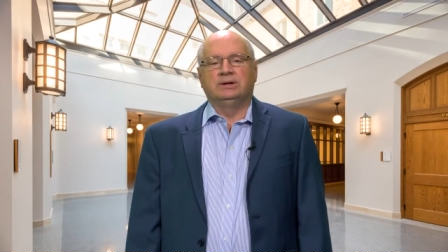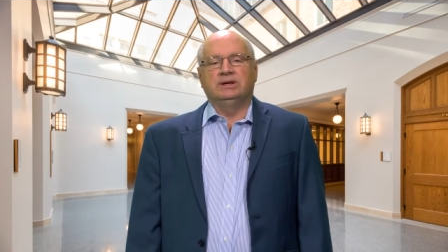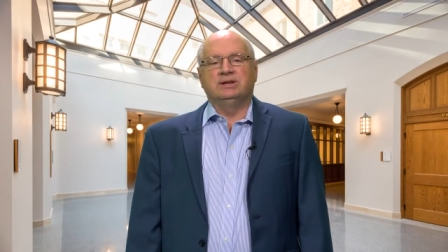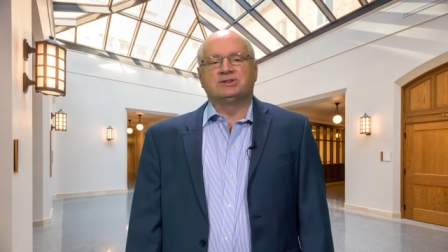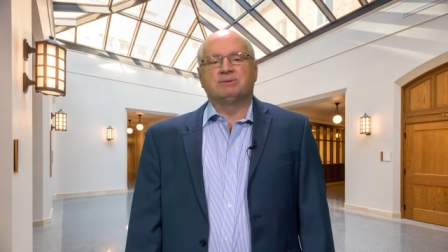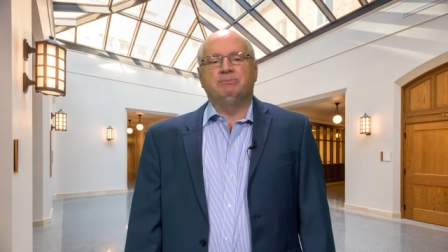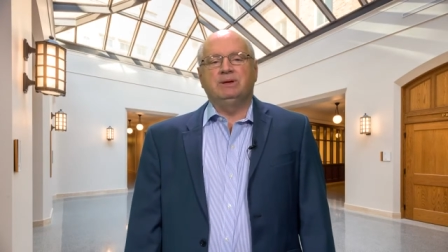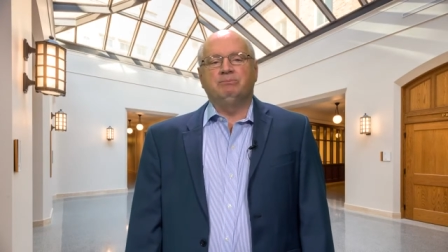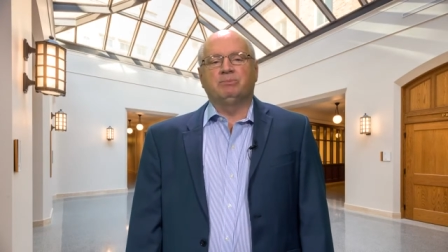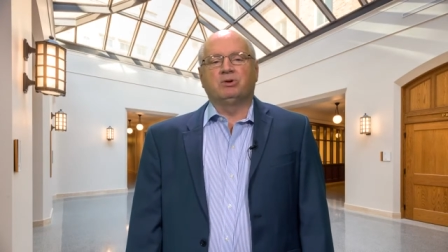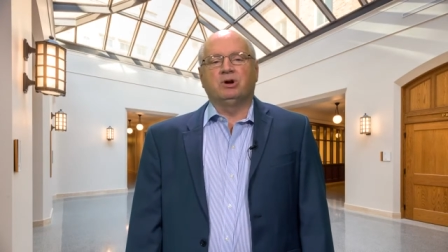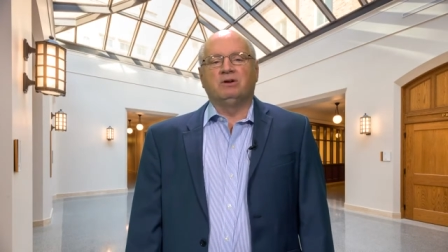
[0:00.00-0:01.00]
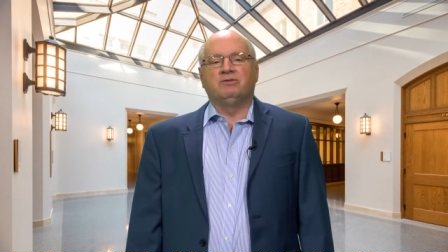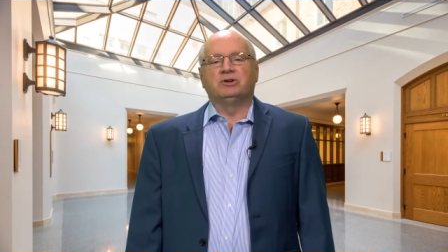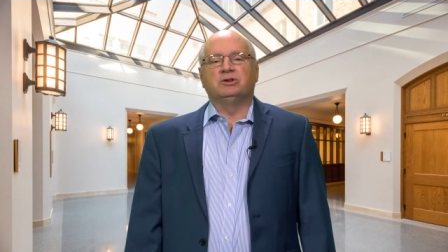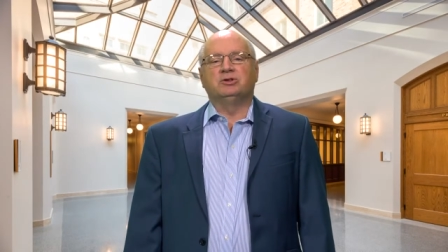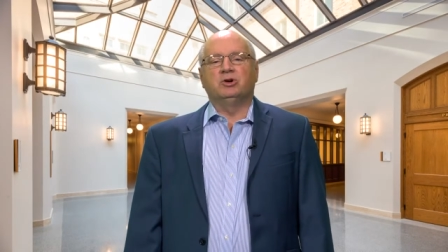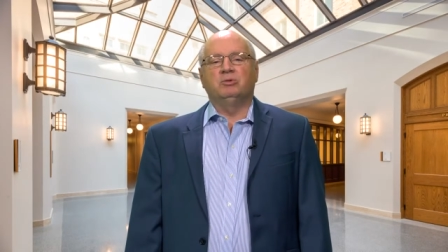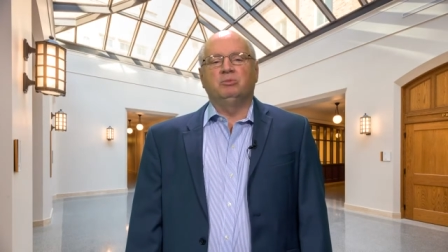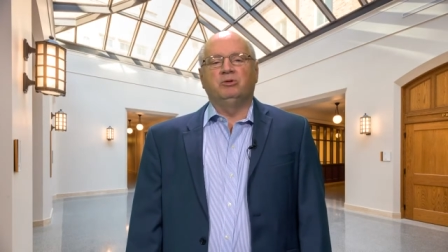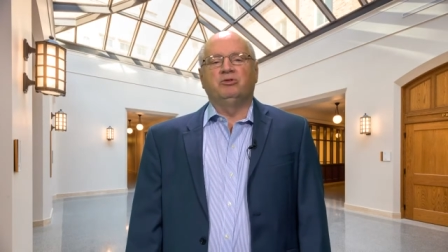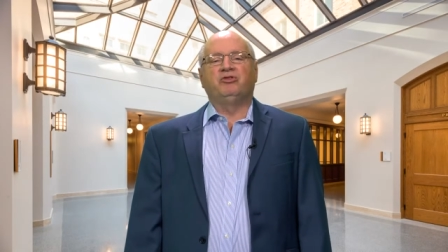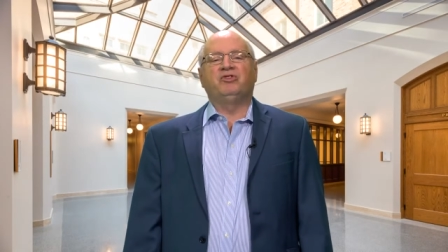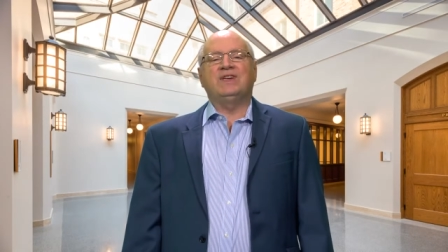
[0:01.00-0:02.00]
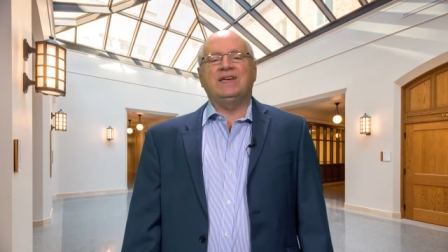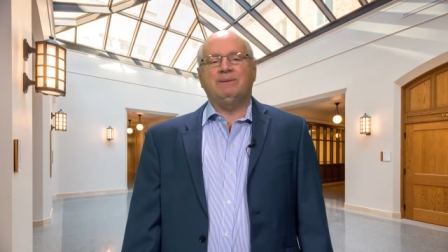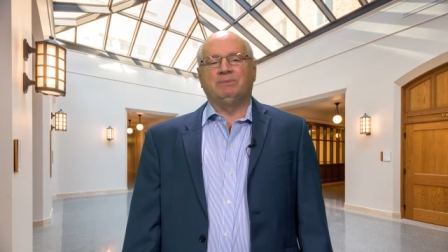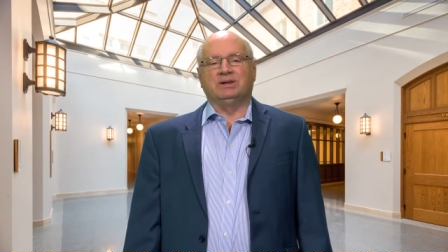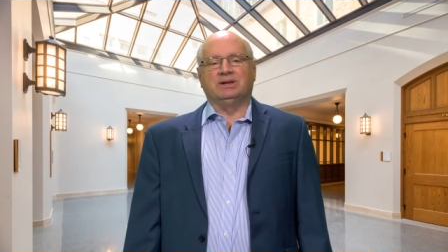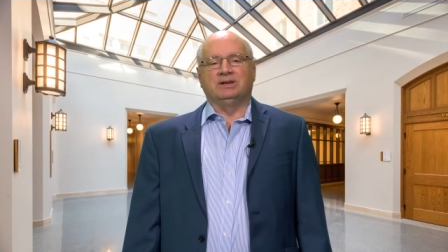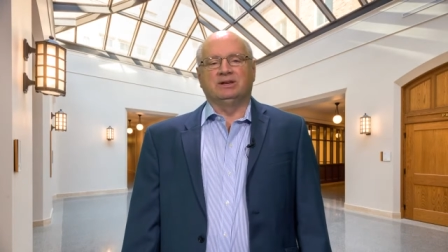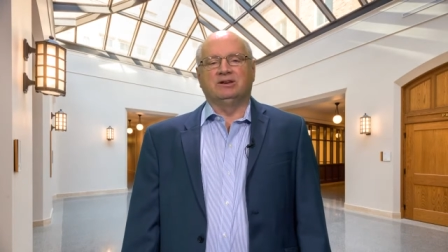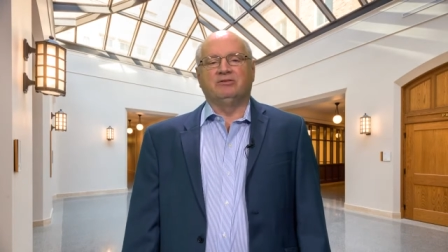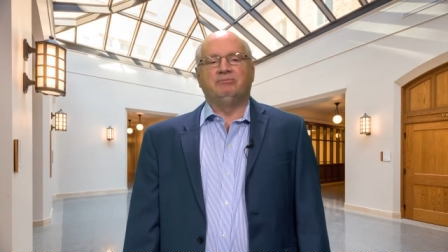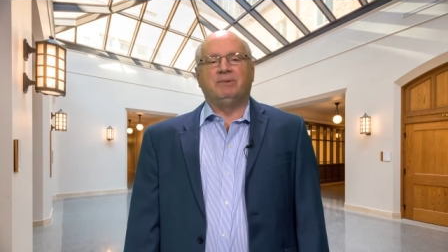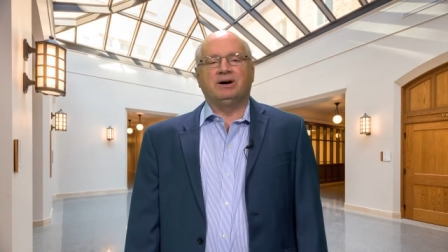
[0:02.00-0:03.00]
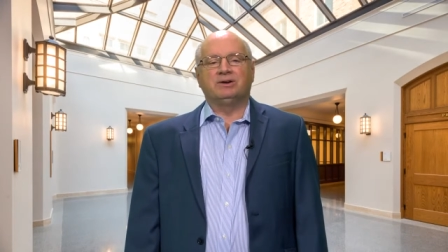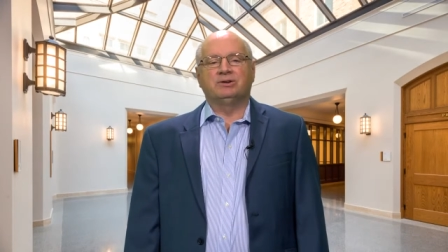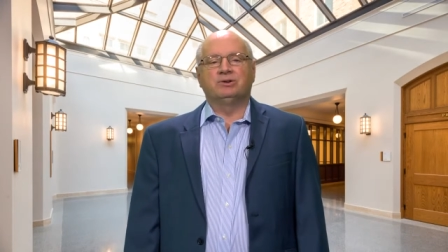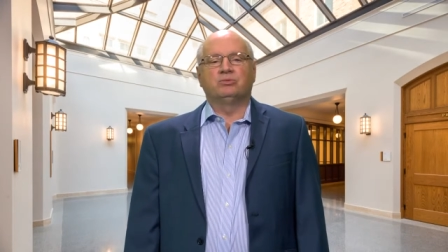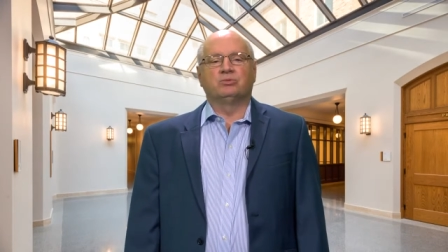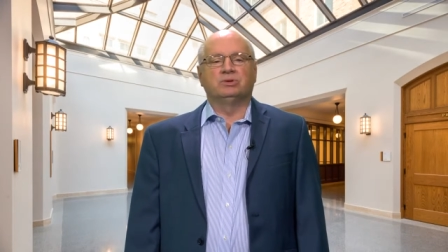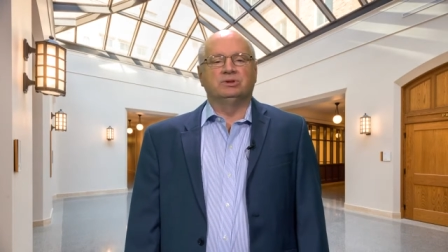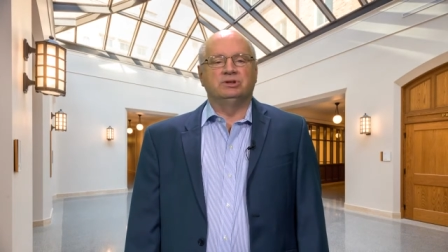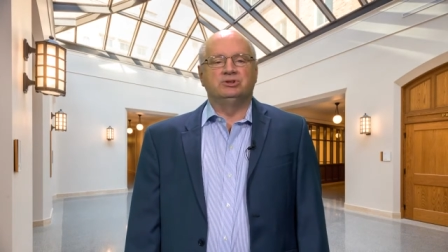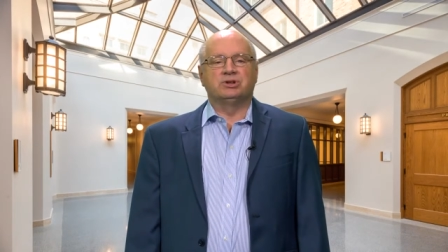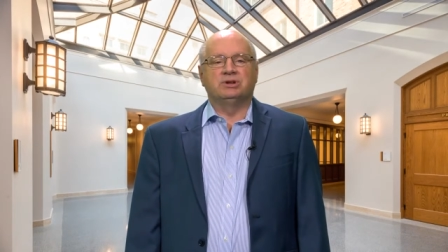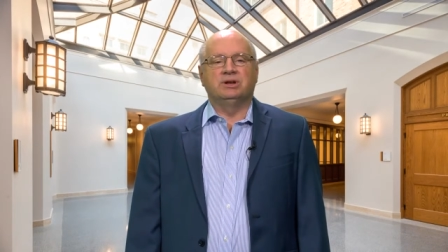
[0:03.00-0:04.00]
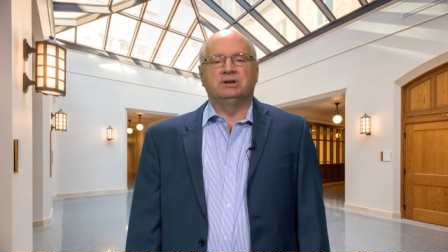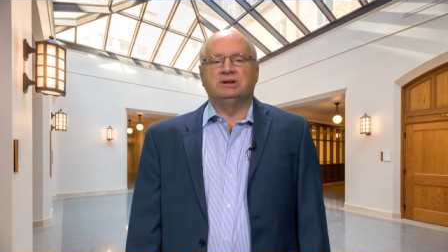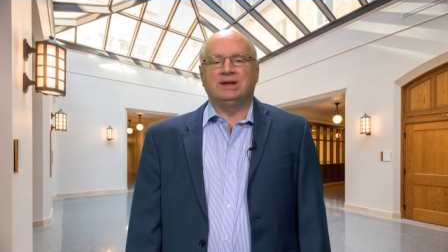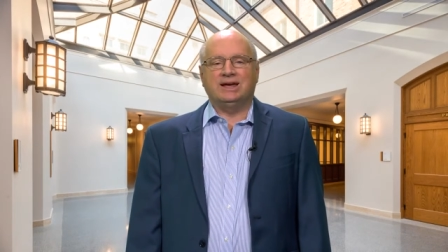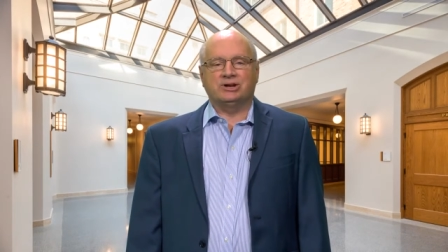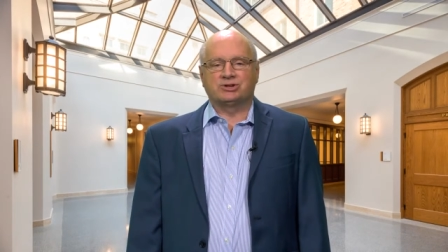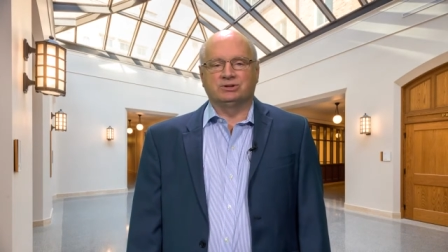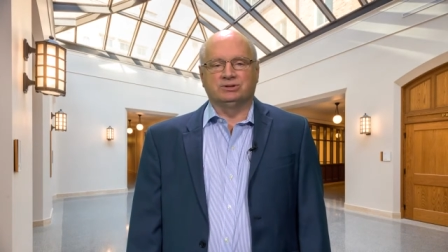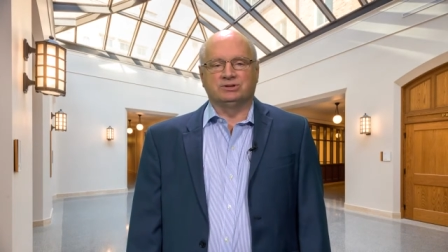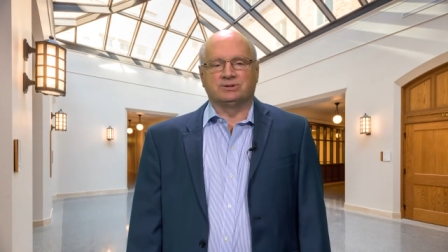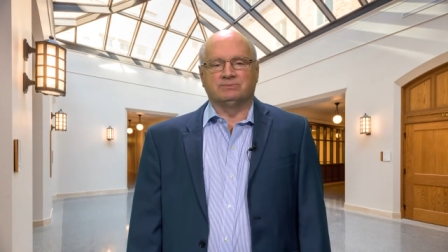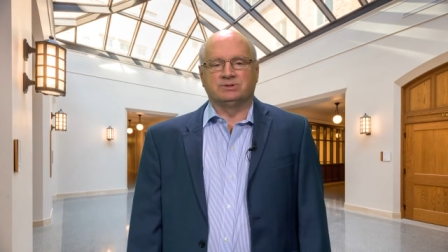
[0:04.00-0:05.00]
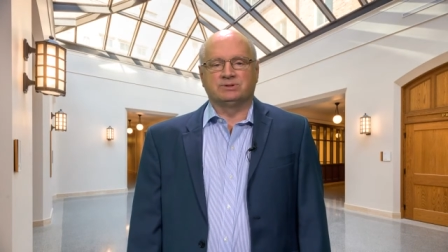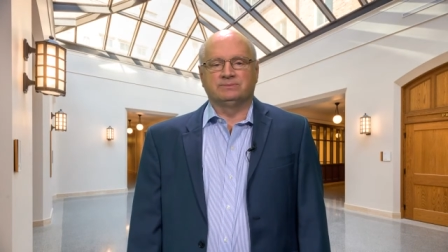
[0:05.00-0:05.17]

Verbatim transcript: is a member of a global family of modern religion nationalisms.